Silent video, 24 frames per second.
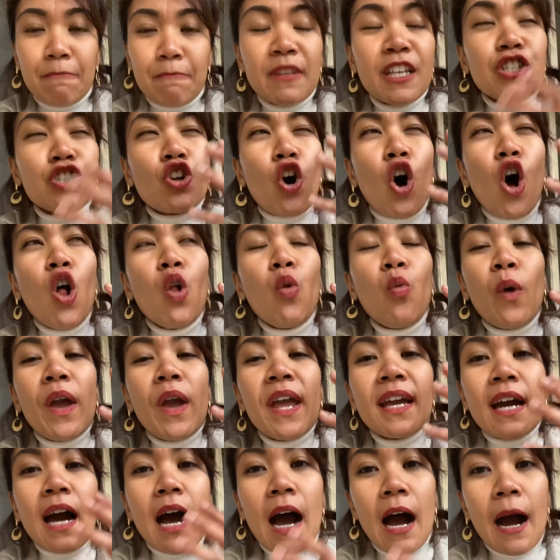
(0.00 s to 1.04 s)
Let's all
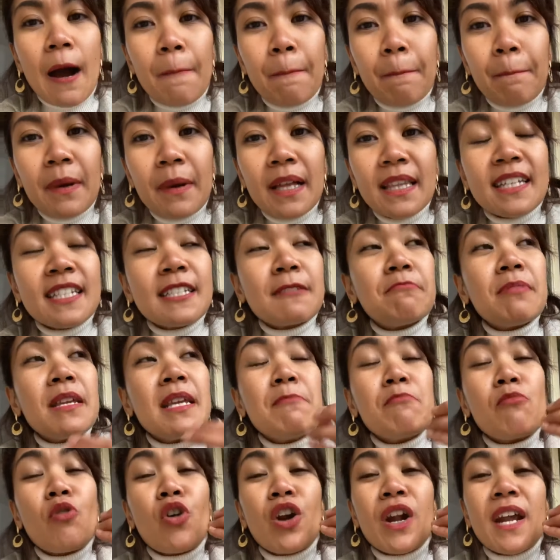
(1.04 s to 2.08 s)
wake up. Let's be
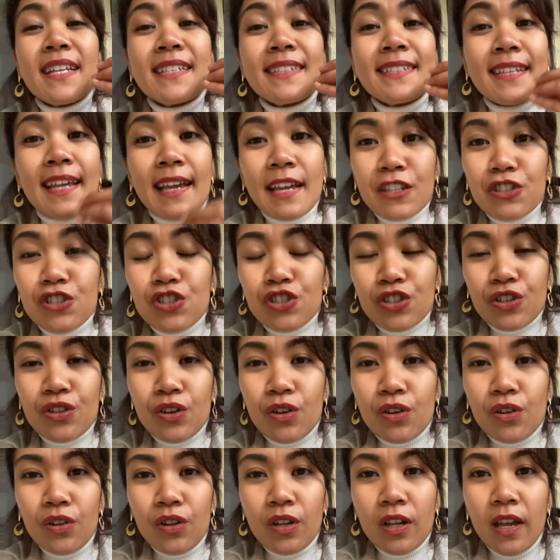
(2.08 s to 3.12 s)
more
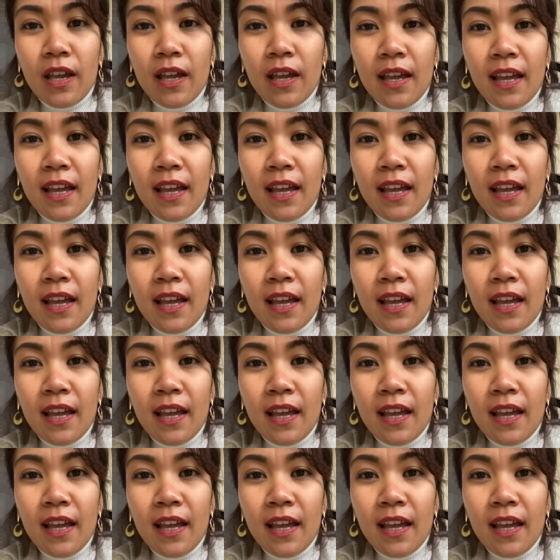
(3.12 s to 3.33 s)
intentional